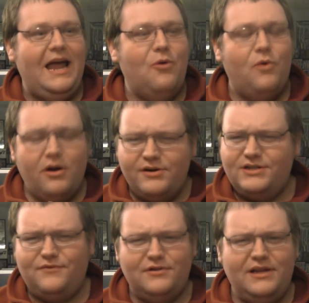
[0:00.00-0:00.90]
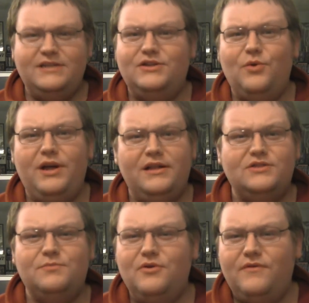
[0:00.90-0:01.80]
And what Christopher Lee is doing in
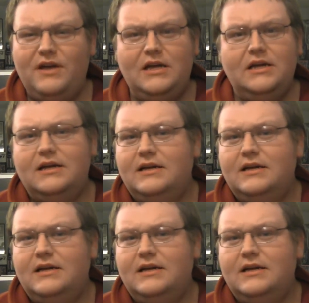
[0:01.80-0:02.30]
this movie,